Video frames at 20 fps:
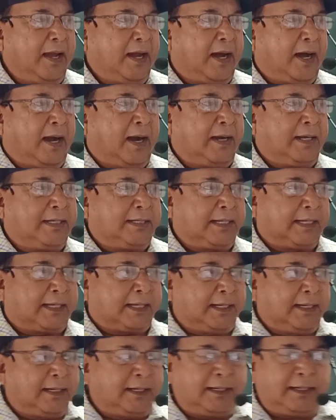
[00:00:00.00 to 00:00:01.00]

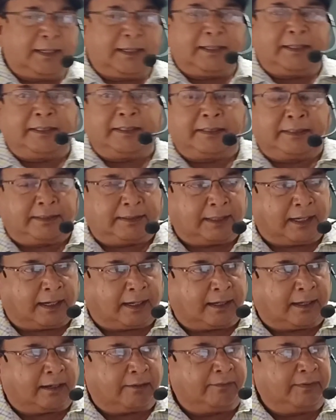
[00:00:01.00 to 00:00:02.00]
Article the
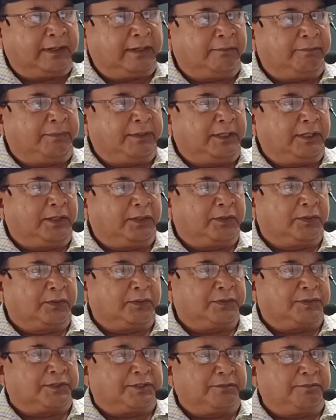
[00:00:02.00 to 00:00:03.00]
will be
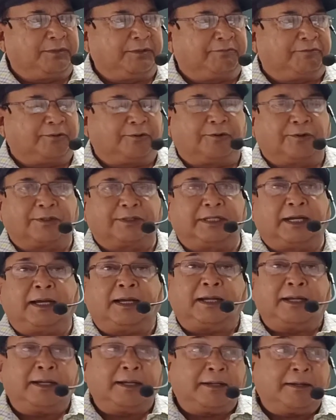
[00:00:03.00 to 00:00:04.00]
used before
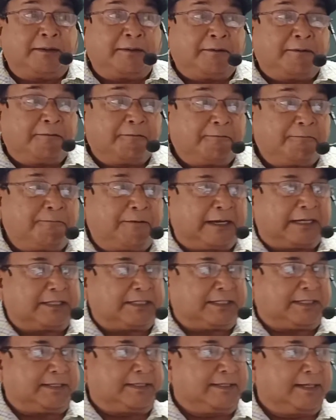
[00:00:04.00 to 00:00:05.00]
the
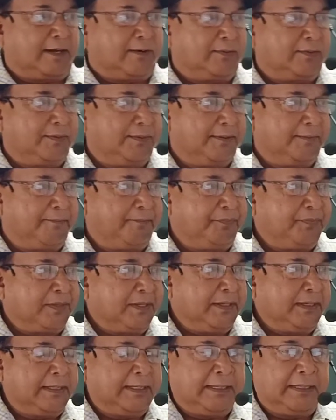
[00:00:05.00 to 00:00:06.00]
first noun.
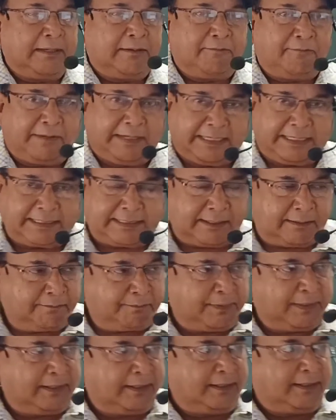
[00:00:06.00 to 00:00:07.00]
For
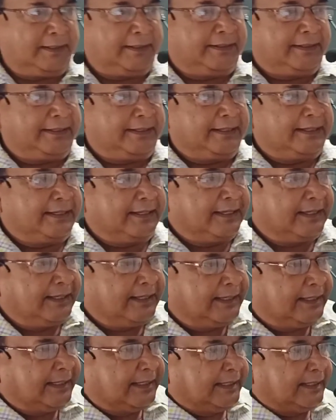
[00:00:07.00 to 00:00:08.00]
example,
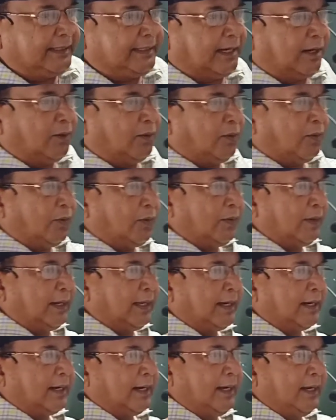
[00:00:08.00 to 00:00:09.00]
the
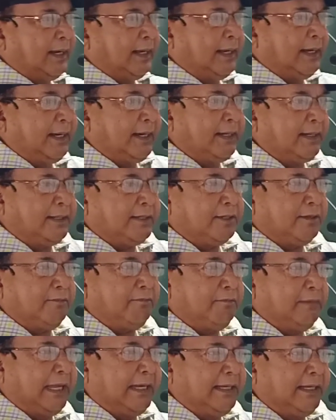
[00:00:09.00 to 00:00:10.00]
owner and
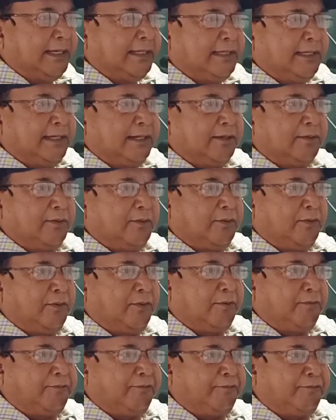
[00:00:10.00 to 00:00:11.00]
manager
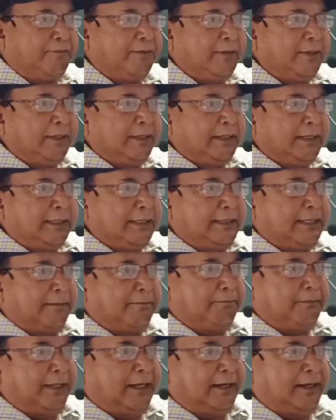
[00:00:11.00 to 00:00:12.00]
of
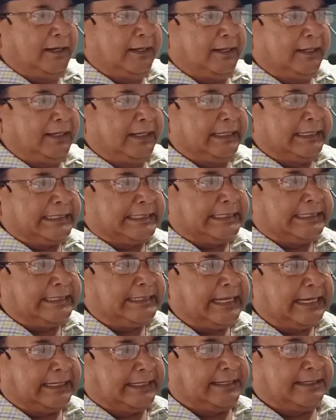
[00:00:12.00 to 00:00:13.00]
the mill is
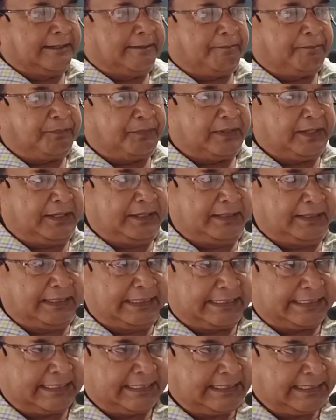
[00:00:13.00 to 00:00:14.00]
dead. In
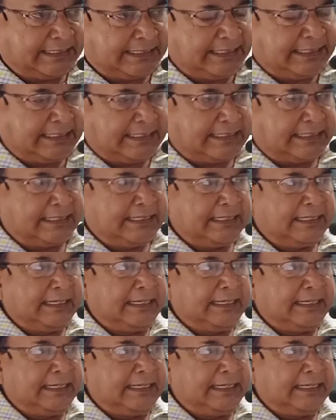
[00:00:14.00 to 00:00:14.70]
this sentence,